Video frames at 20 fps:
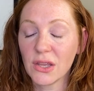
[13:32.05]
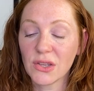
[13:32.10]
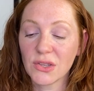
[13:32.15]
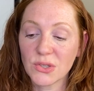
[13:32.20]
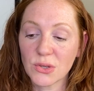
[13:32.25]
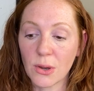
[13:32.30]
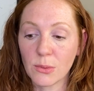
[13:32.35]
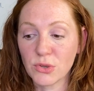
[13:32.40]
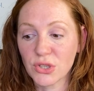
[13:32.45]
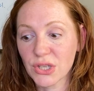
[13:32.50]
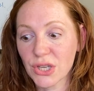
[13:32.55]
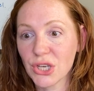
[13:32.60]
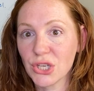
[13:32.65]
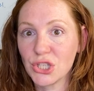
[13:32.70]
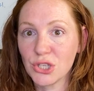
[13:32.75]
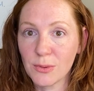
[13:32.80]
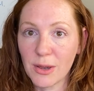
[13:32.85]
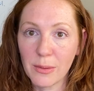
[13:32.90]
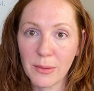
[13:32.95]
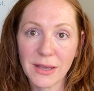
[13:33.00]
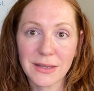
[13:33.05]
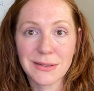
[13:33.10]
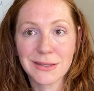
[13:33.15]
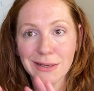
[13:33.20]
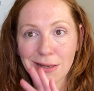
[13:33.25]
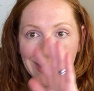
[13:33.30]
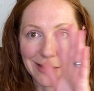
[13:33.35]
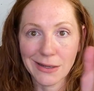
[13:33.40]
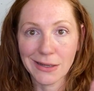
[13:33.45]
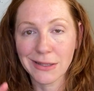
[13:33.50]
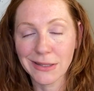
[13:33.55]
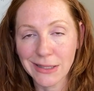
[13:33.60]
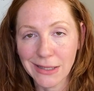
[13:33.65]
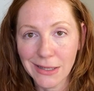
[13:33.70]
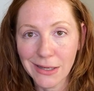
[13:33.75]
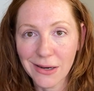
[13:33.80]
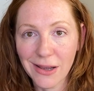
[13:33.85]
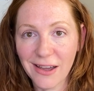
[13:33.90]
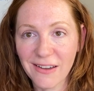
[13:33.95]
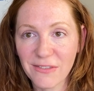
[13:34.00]
So I'm just going to do my best to kind of clean
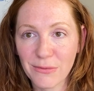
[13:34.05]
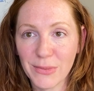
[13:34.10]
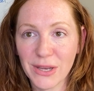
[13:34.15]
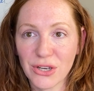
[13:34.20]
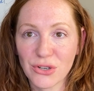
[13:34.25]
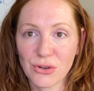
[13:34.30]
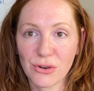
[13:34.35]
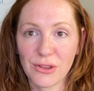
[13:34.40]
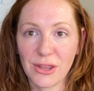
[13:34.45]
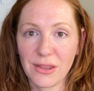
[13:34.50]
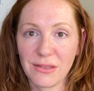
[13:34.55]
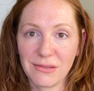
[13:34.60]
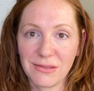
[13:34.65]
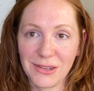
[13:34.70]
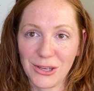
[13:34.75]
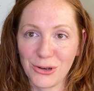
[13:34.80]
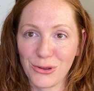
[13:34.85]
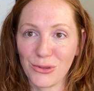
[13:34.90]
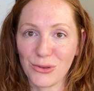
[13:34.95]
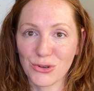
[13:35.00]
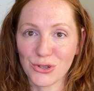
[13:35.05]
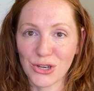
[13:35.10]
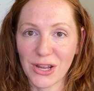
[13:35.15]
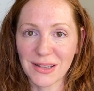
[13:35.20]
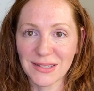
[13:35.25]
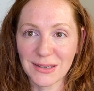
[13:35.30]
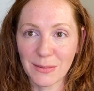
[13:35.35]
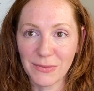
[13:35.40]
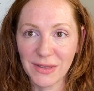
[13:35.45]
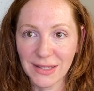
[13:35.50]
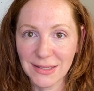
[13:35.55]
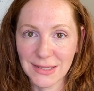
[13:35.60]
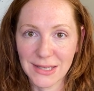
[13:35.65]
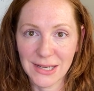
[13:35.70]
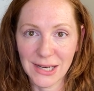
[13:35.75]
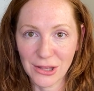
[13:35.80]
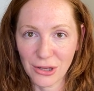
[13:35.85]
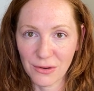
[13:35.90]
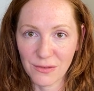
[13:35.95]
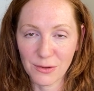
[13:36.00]
it off, make sure that, there's not something
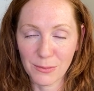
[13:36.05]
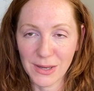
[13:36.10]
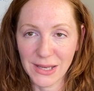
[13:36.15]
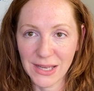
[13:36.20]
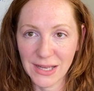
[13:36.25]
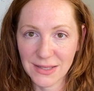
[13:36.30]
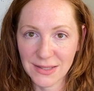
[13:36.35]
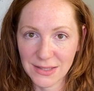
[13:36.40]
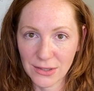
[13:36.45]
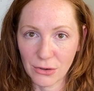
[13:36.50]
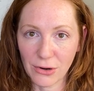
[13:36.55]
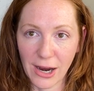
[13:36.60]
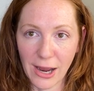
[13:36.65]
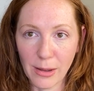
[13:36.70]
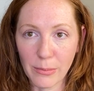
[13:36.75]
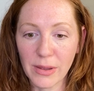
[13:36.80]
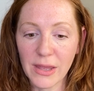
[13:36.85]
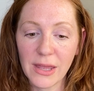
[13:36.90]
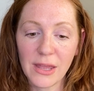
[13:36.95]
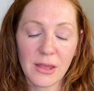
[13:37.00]
sitting there for my kids to grab,